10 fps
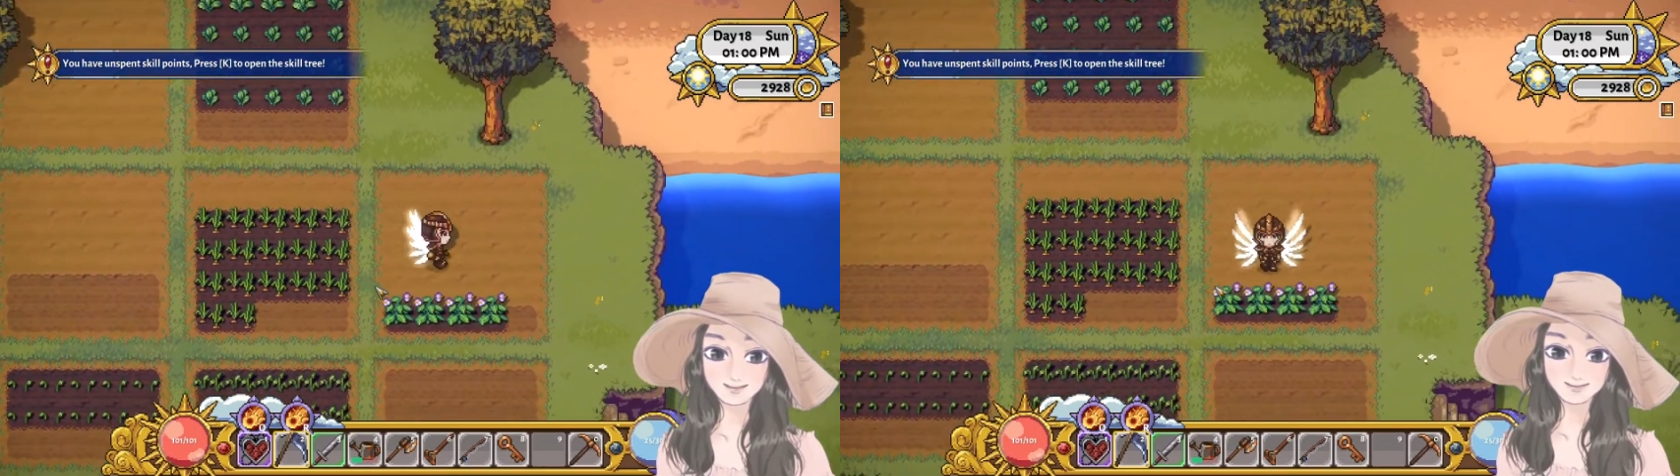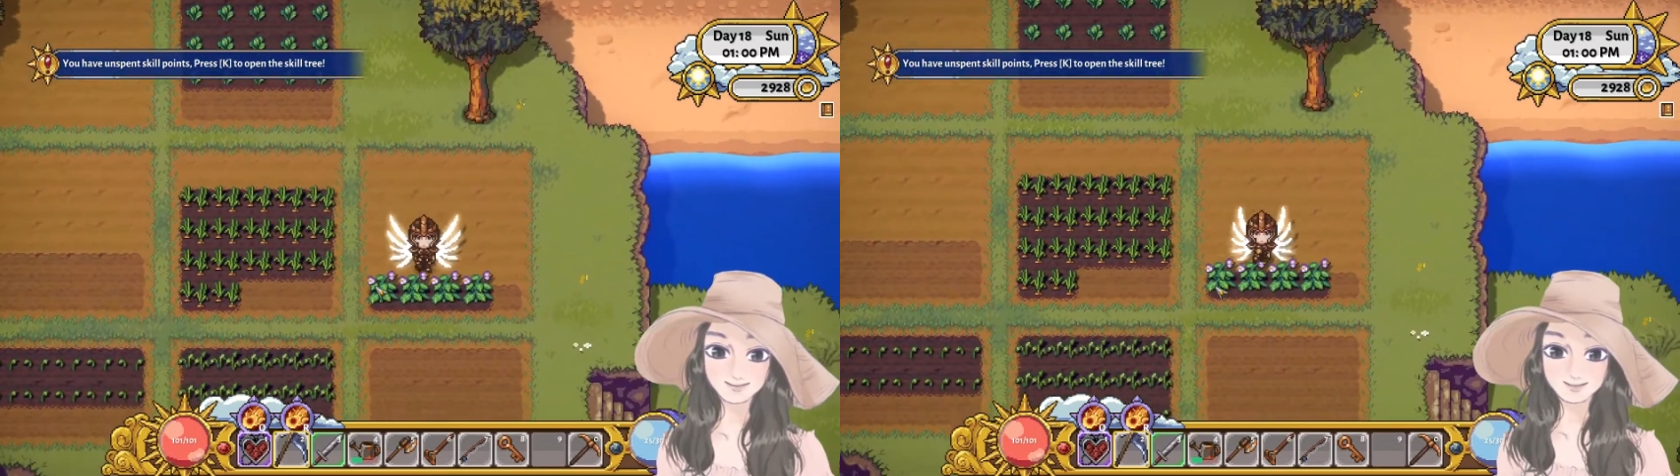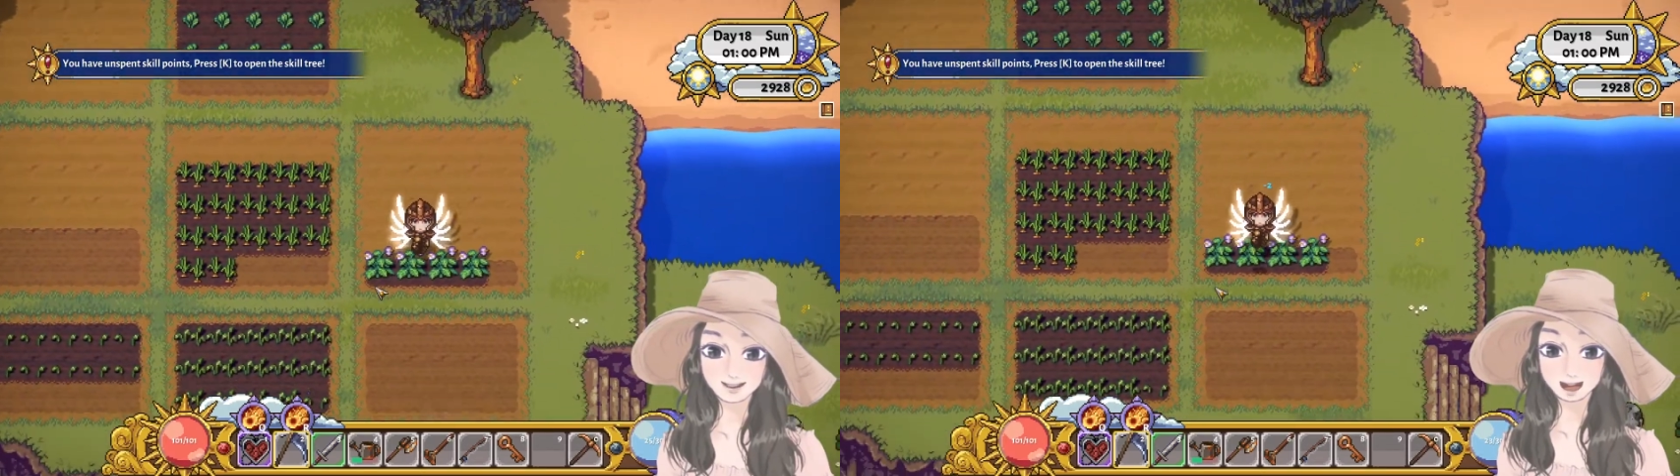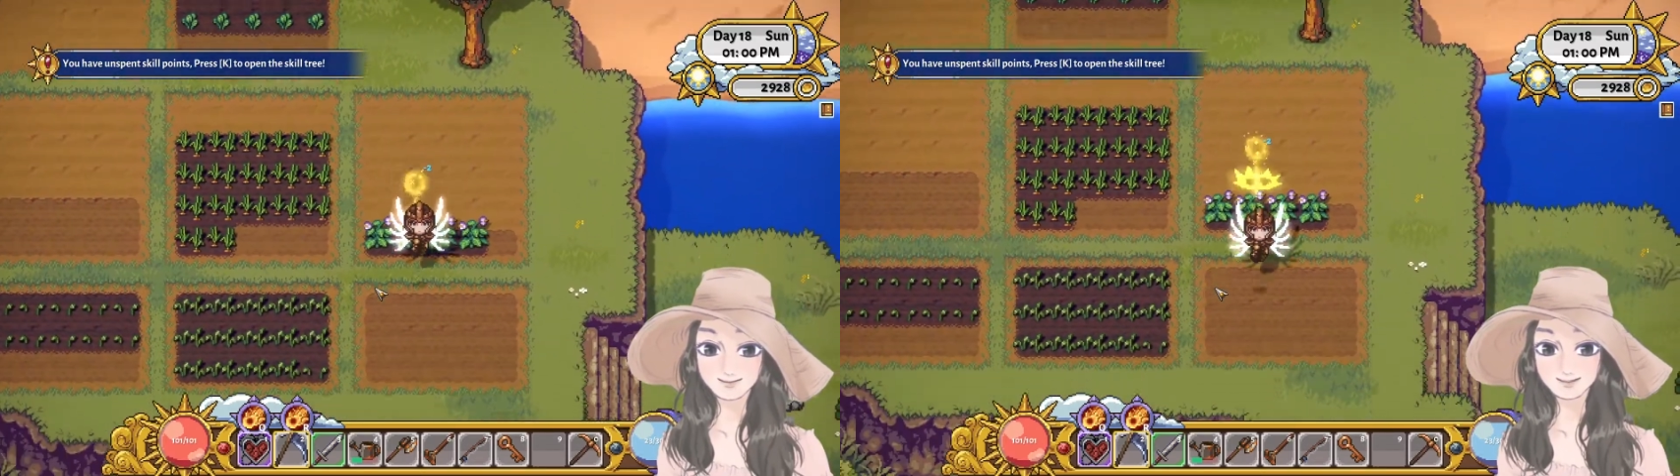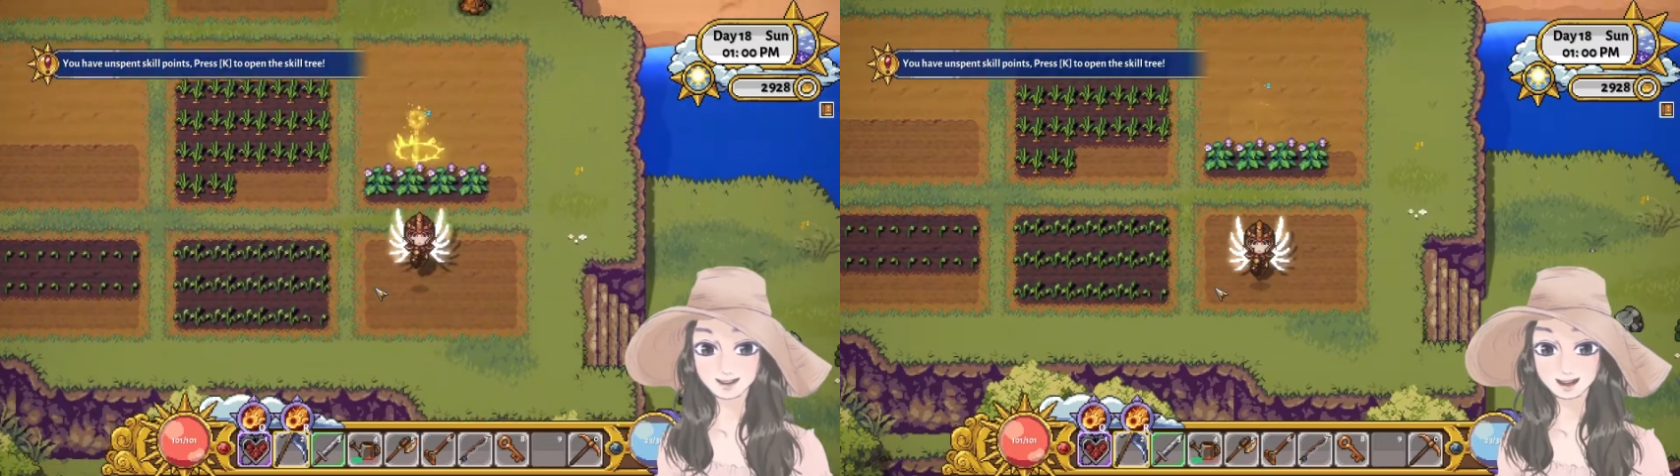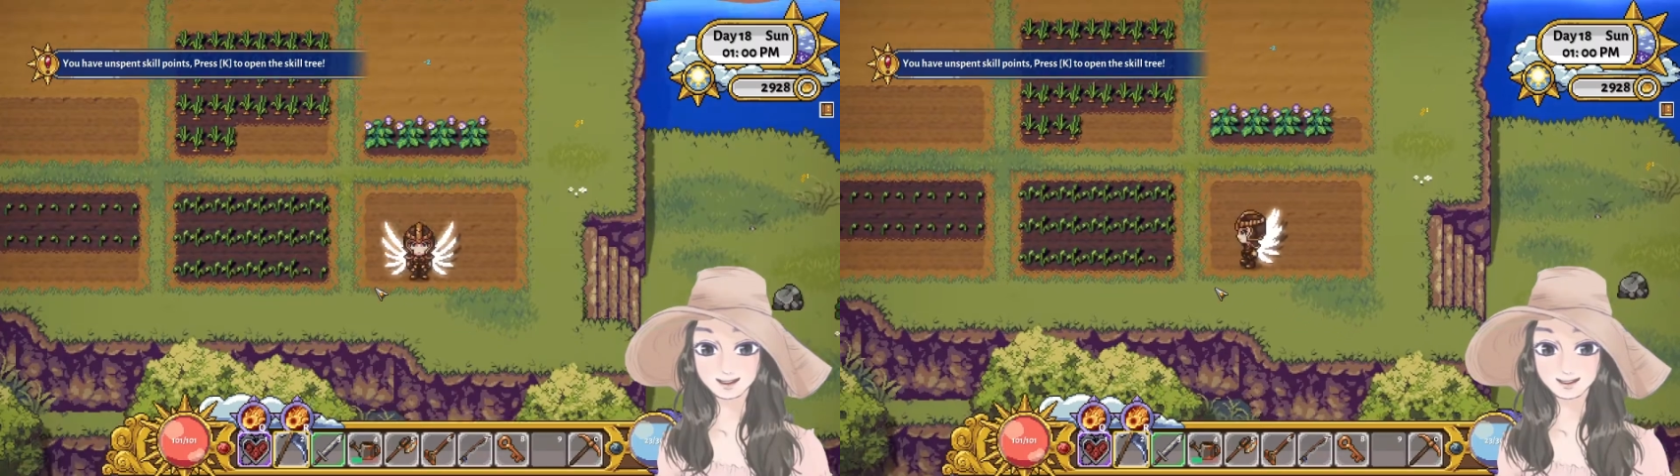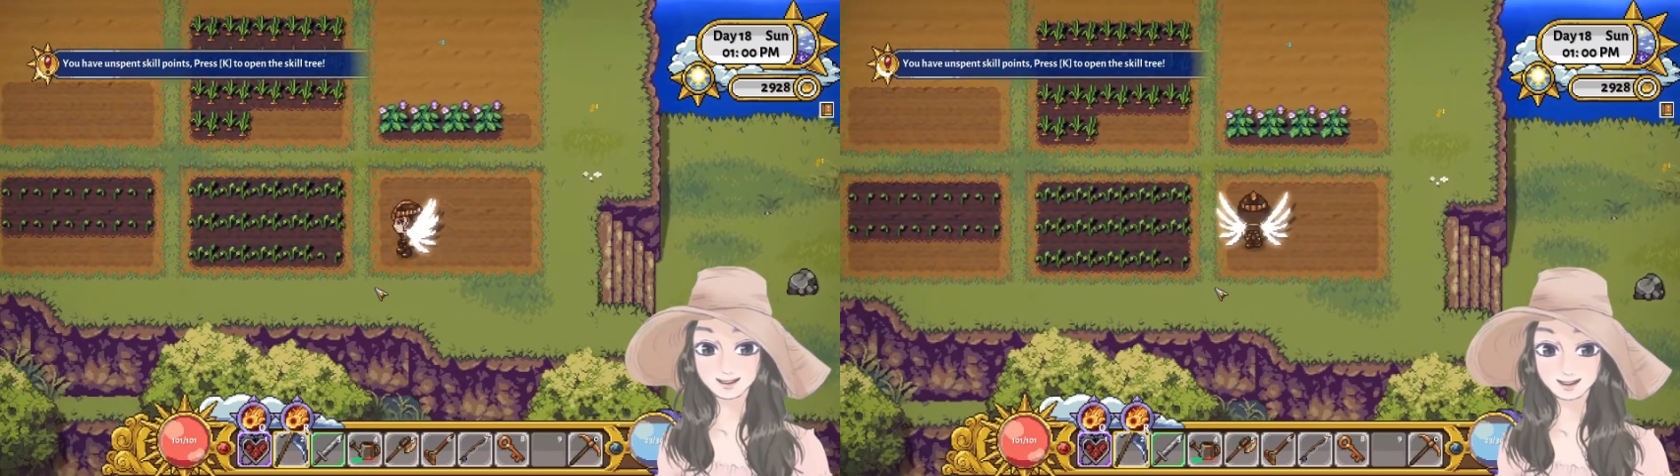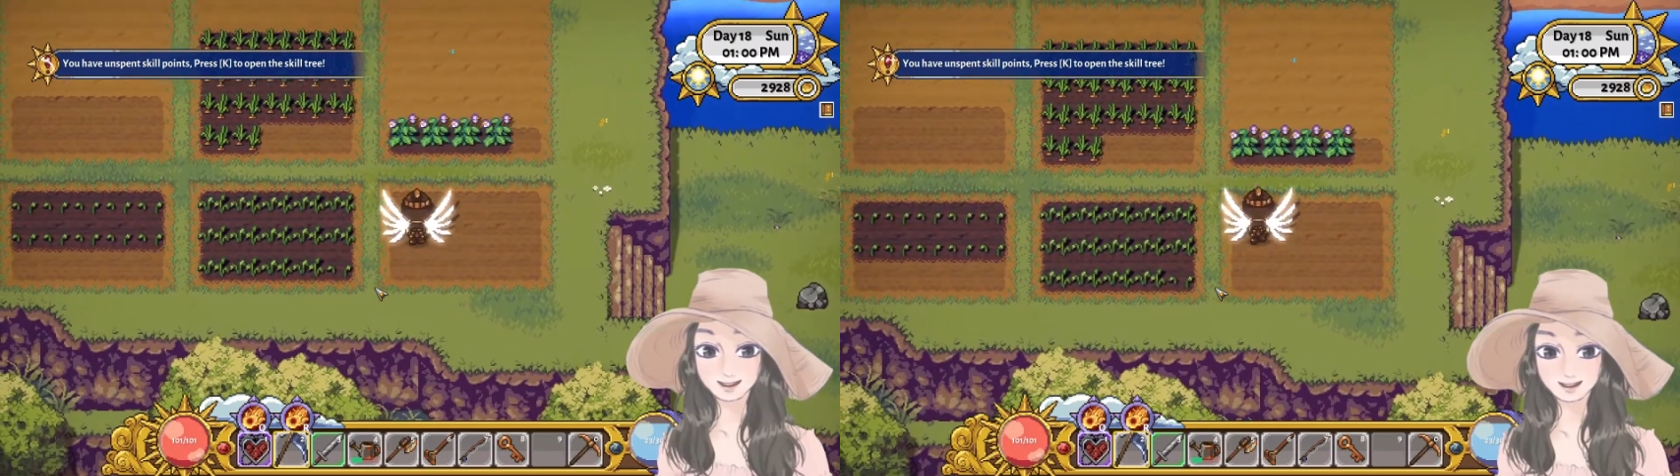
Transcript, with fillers: Full copper gear.